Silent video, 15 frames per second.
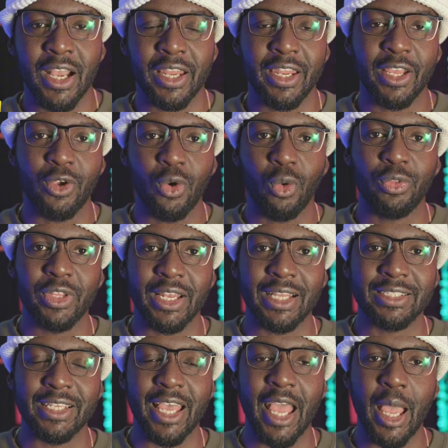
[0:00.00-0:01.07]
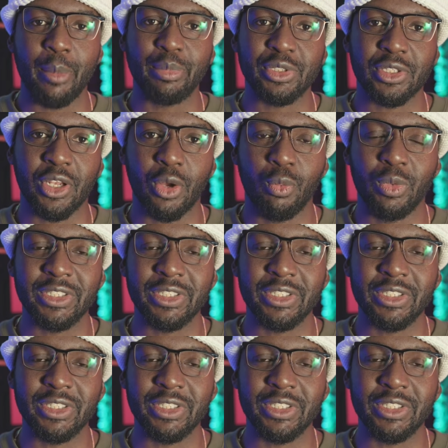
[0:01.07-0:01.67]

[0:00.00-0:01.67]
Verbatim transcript: and they called the letter epsilon,